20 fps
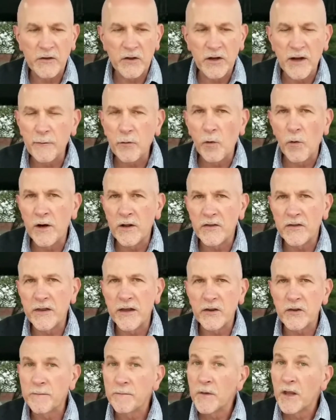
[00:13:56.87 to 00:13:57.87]
And number one is
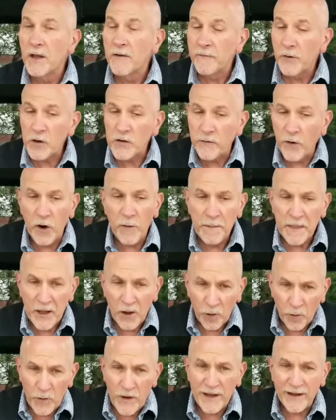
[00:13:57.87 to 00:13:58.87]
this. First of all,
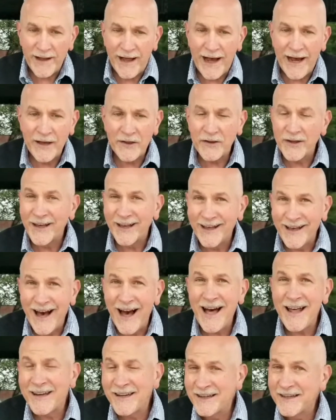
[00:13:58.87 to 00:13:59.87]
realize
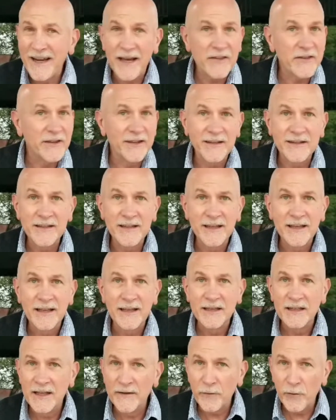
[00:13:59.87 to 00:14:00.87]
God doesn't
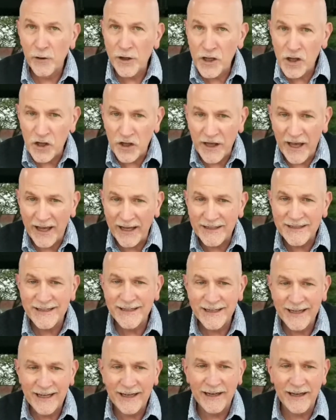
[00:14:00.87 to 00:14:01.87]
differentiate
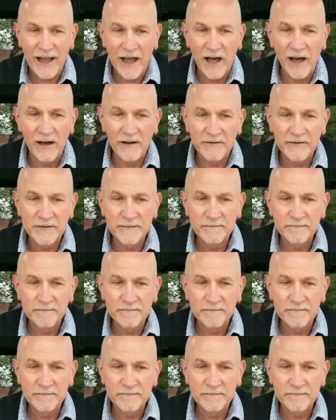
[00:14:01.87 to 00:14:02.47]
in love.